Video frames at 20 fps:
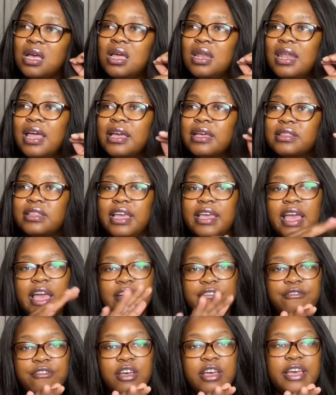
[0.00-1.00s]
Like, they
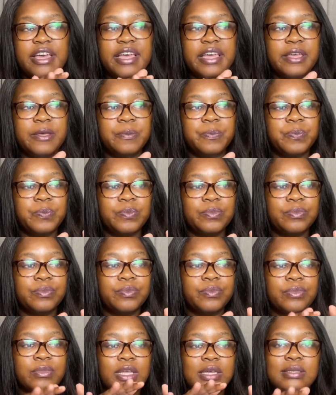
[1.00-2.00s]
have a
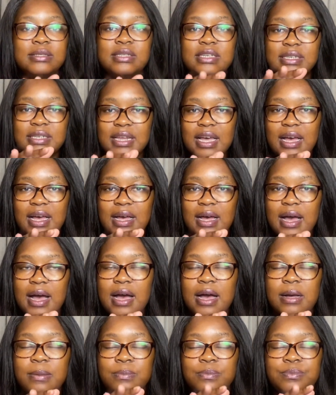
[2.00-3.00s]

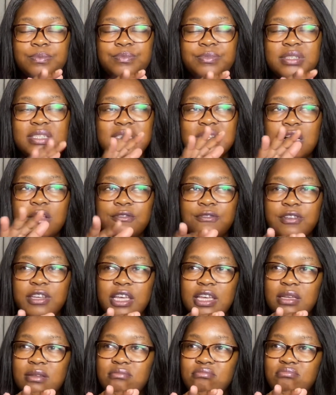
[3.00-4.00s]
dinner self
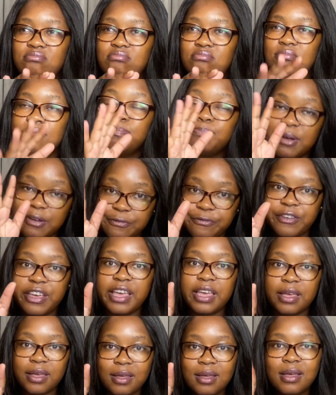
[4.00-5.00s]

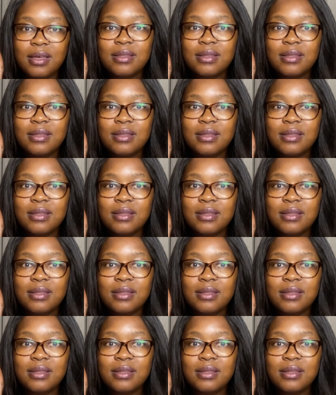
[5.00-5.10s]
buffet.